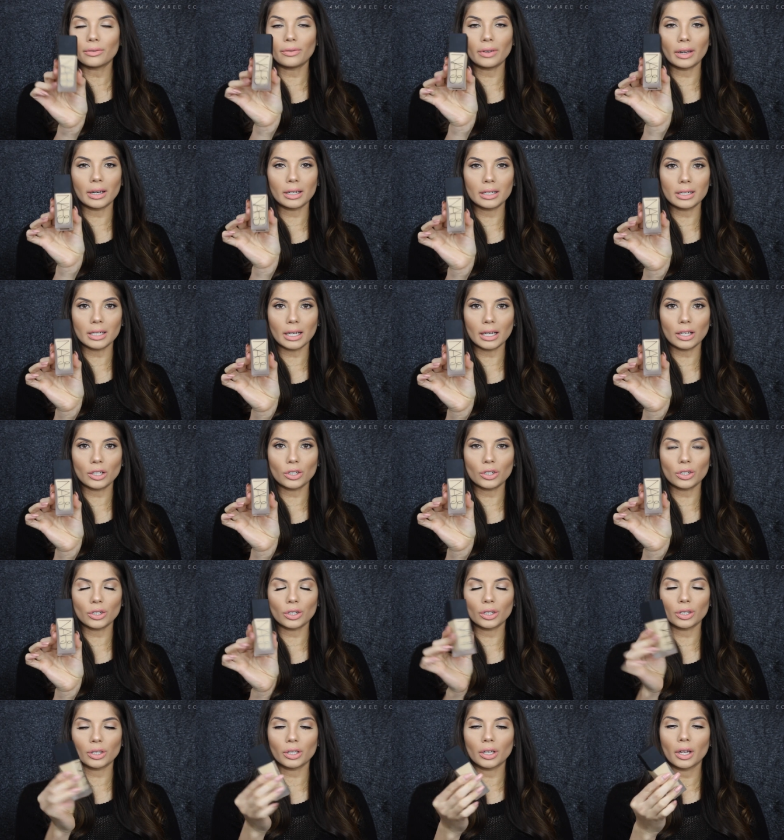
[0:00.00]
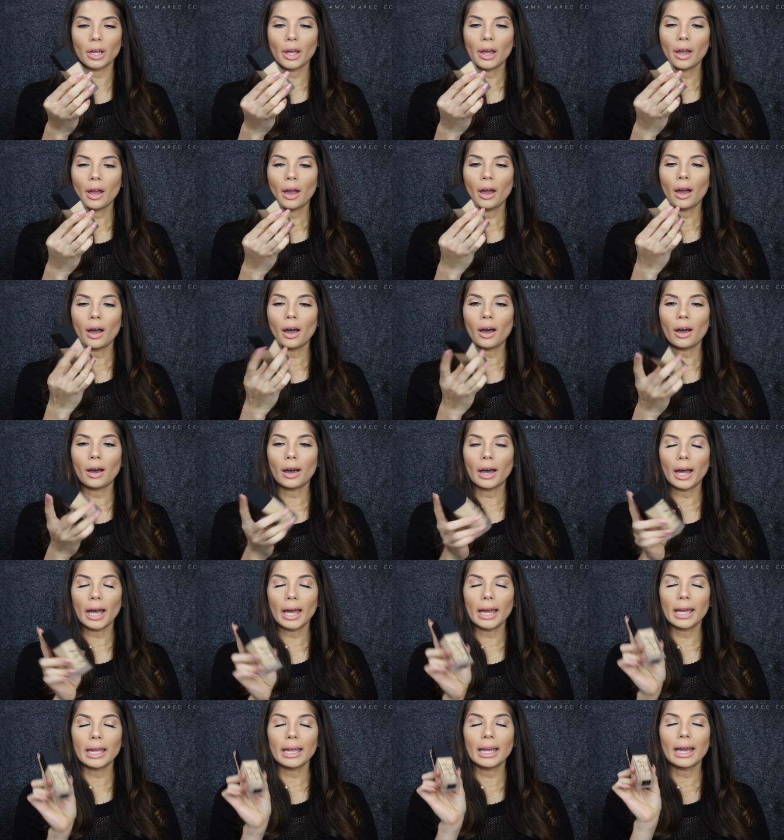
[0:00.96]
Foundation.
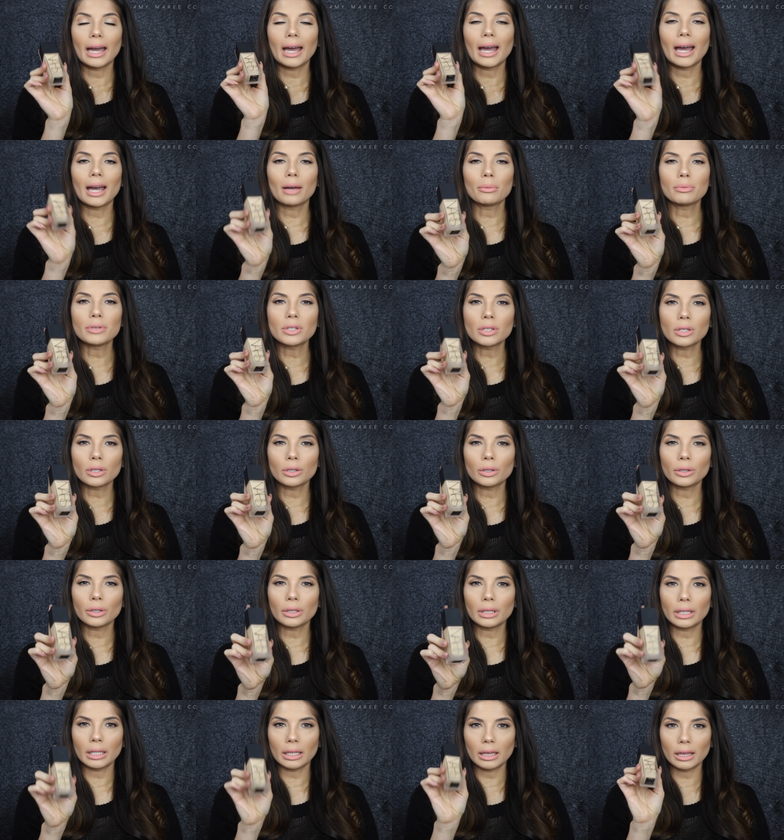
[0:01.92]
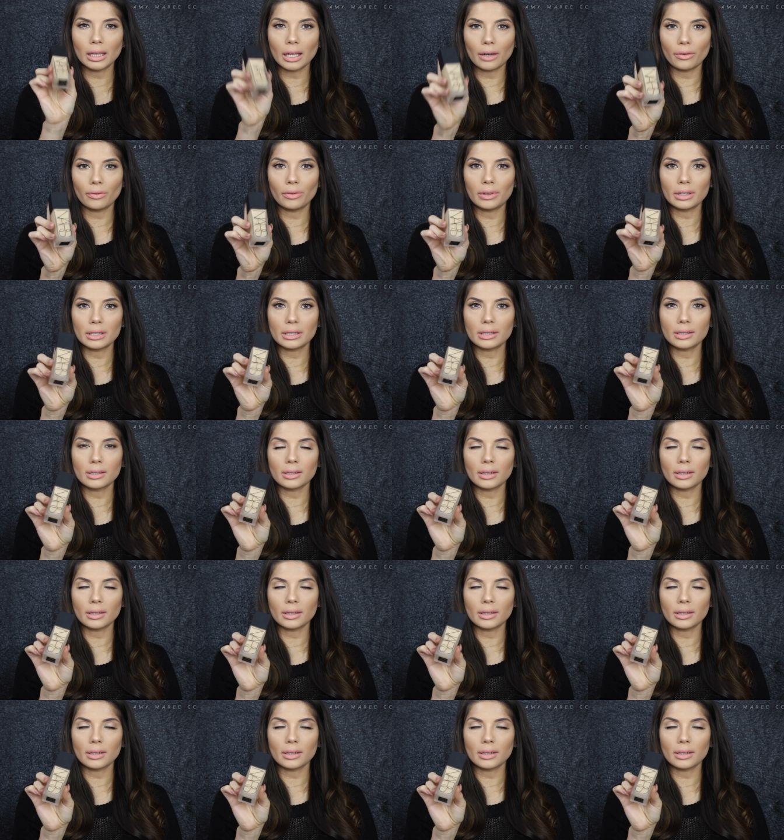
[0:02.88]
I absolutely love this